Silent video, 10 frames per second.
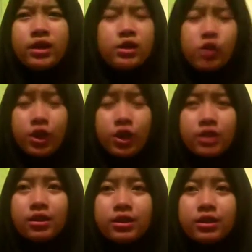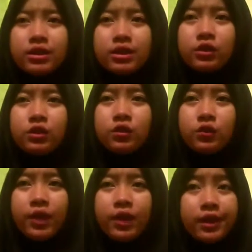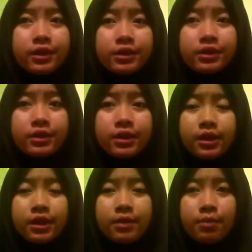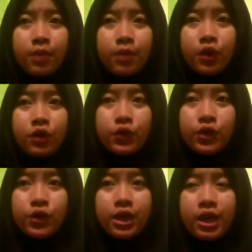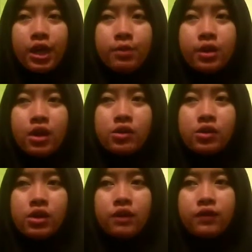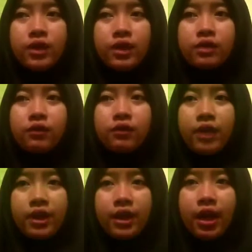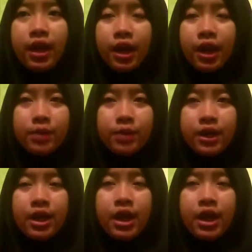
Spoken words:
enjoyed the wind, the blowing, because I felt very happy.